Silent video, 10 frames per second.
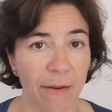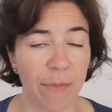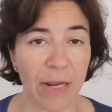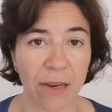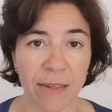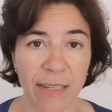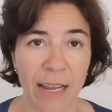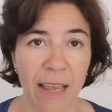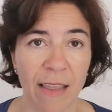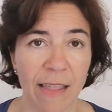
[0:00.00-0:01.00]
because
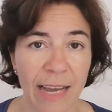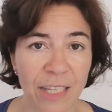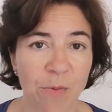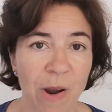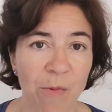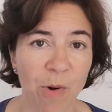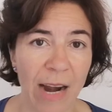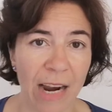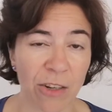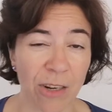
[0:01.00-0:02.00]
that's when we're
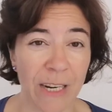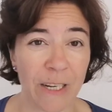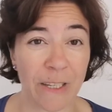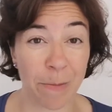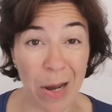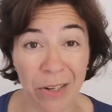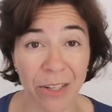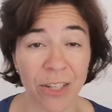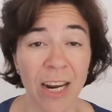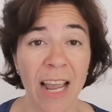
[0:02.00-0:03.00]
actually a
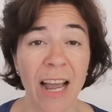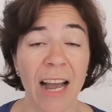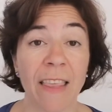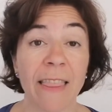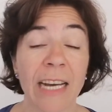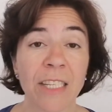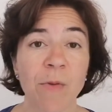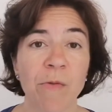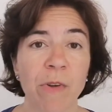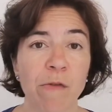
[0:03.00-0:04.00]
sponge, and that's
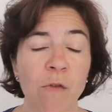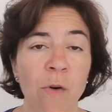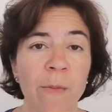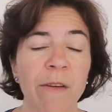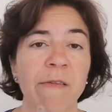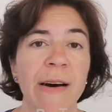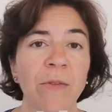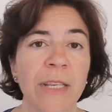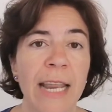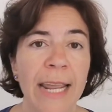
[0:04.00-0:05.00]
when we form the
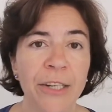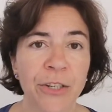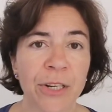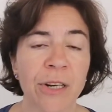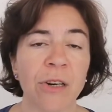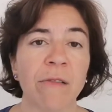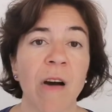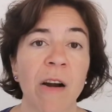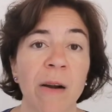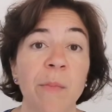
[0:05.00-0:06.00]
foundation of
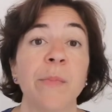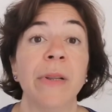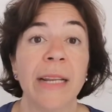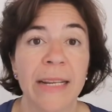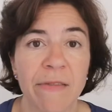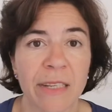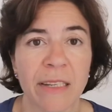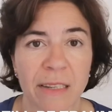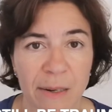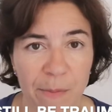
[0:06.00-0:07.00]
our belief
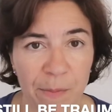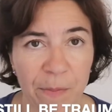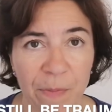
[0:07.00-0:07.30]
system.